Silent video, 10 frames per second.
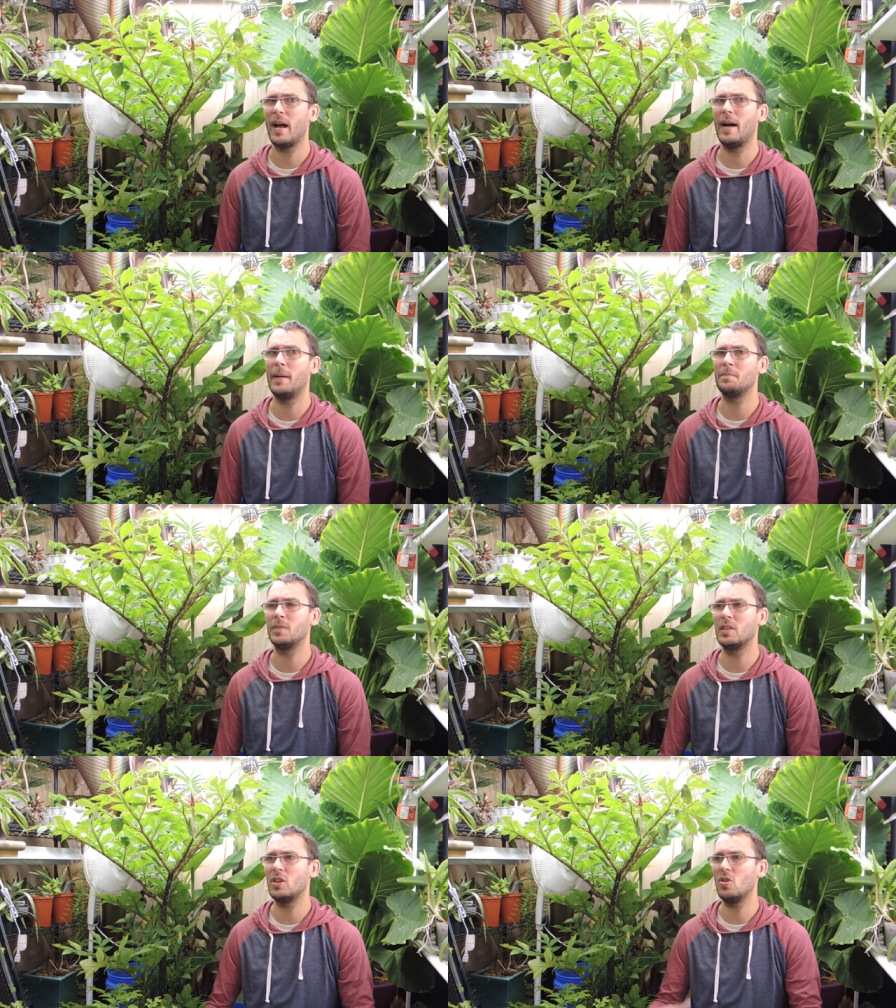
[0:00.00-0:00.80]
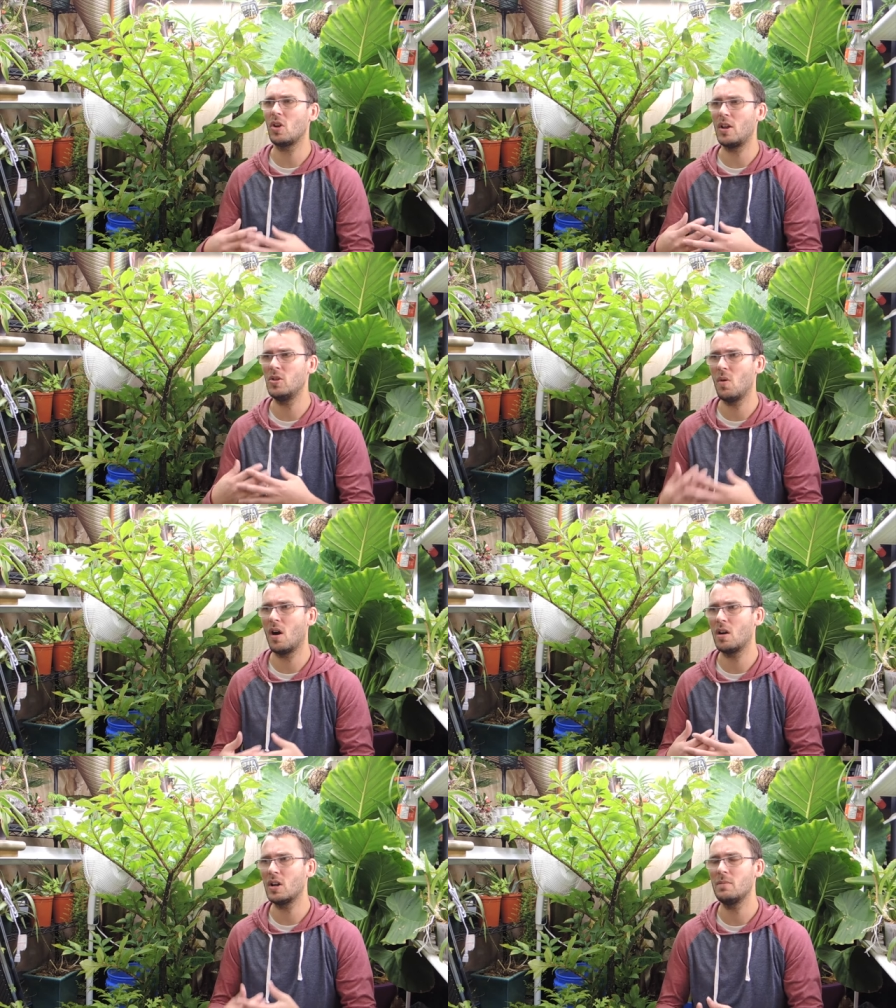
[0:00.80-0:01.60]
Um, you're, you
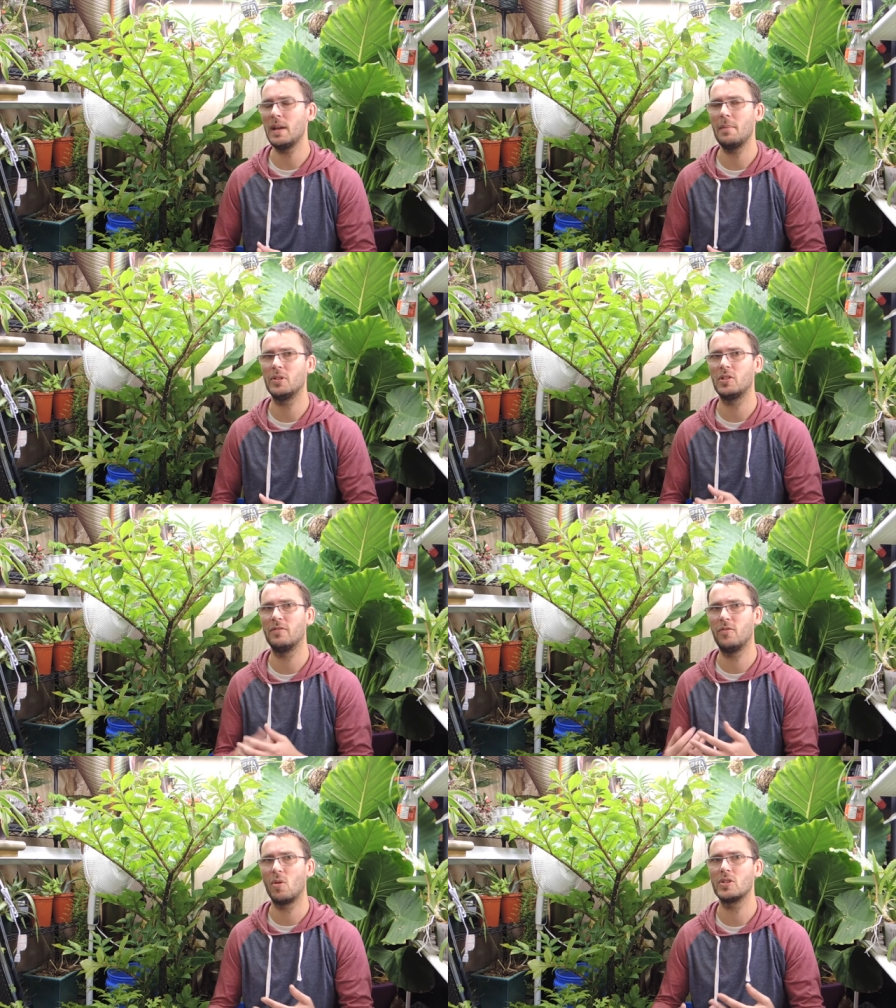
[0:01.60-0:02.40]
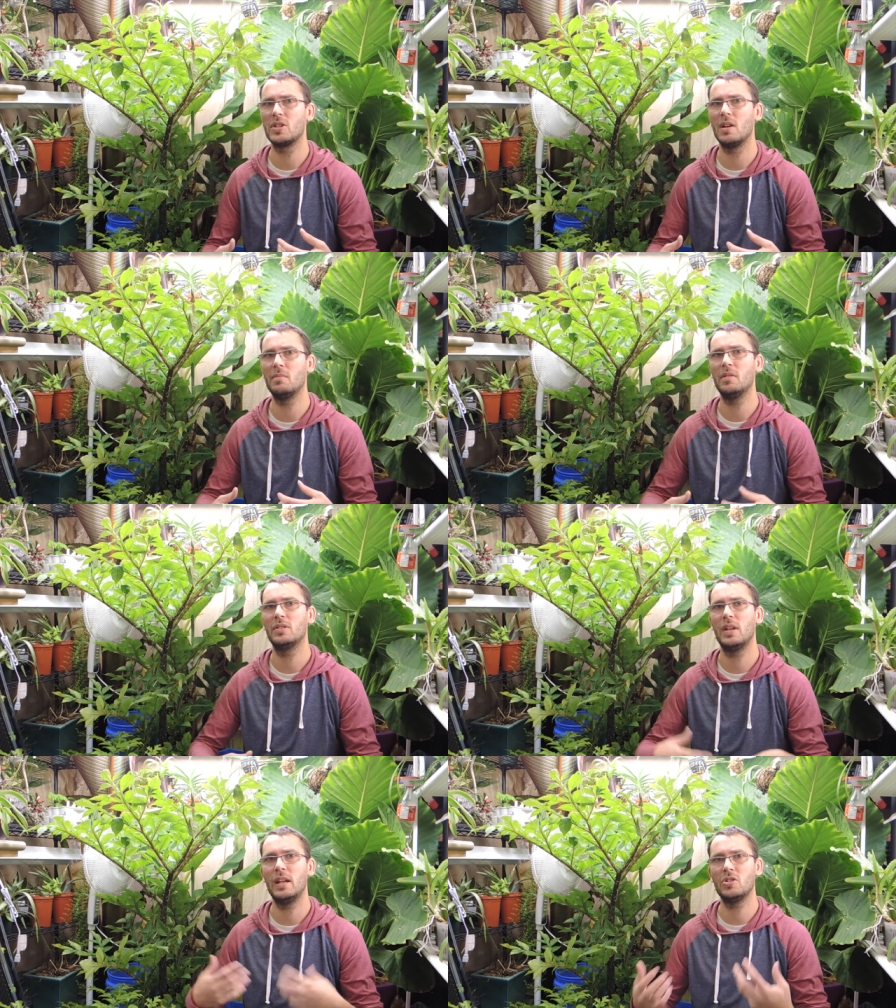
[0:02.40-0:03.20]
are going to be able to force them
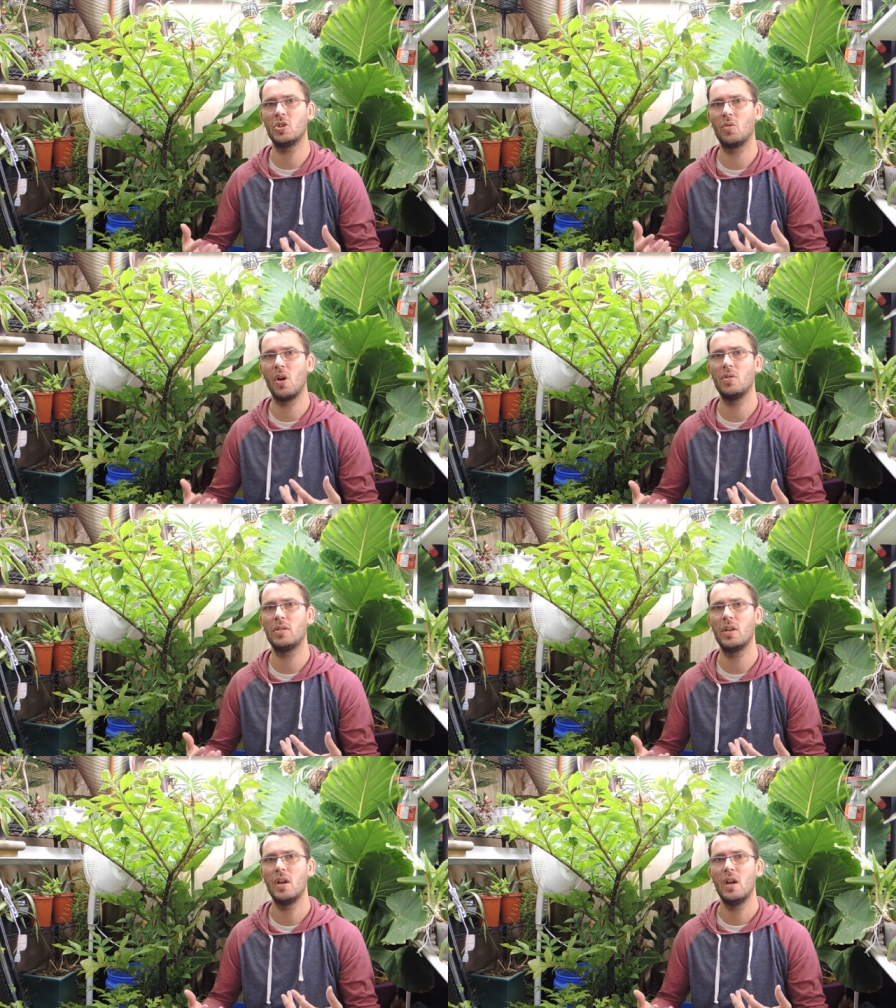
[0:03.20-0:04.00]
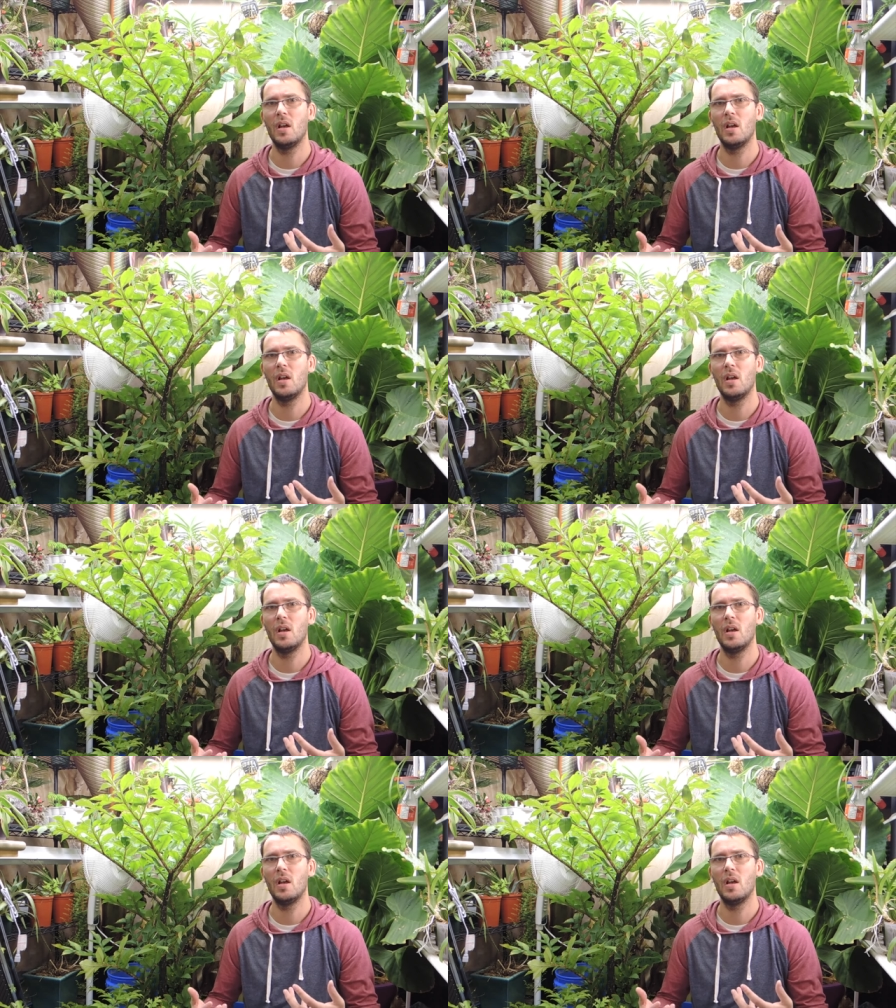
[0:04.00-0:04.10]
into growth